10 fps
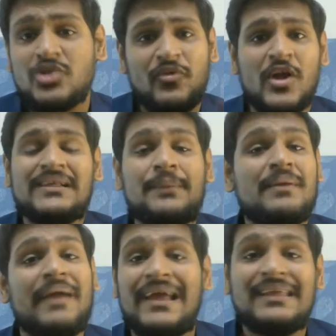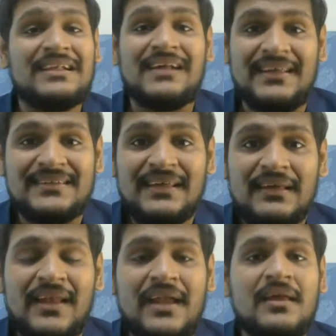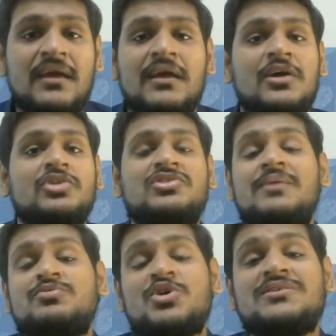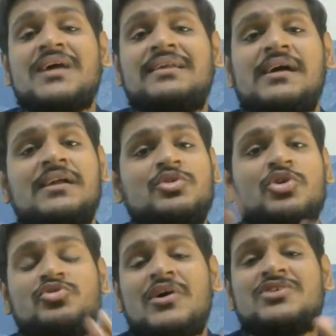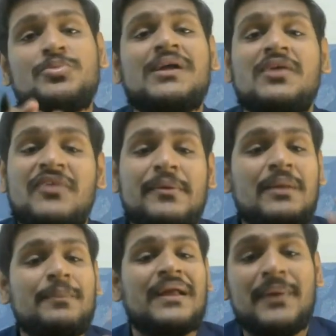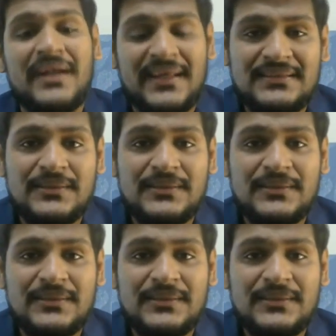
for example mechanical guys right some students are there those who are super comfortable in mathematics